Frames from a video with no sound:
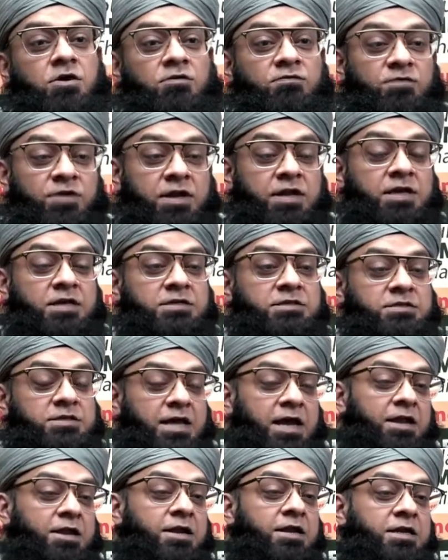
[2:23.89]
of it is
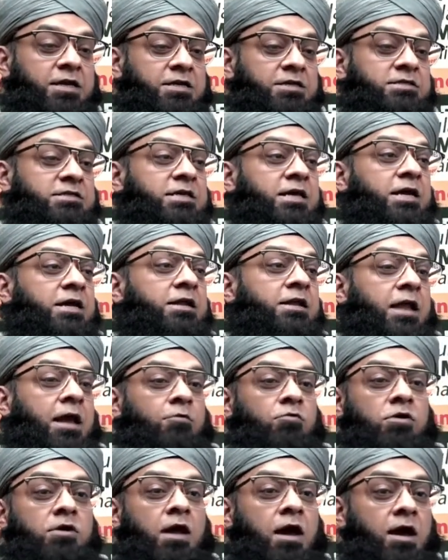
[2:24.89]
that it is
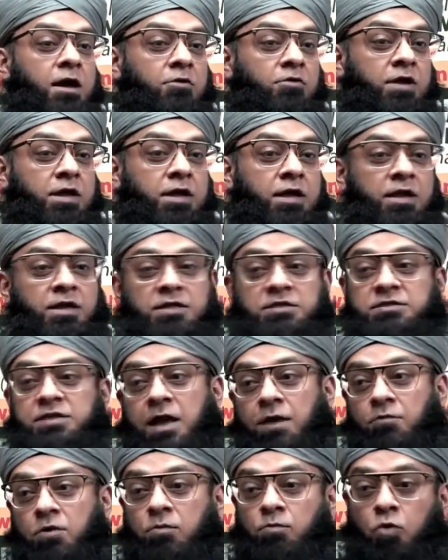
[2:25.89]
never tiring, it is
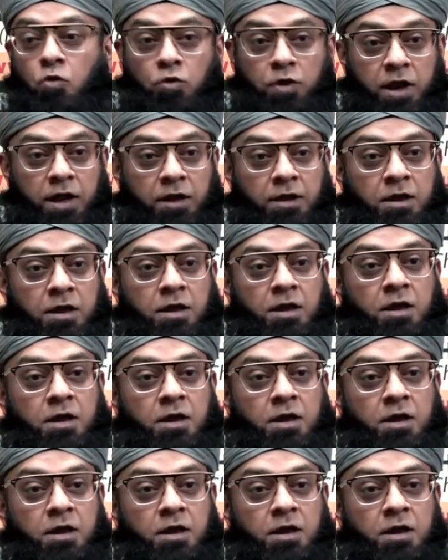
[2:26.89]
never boring.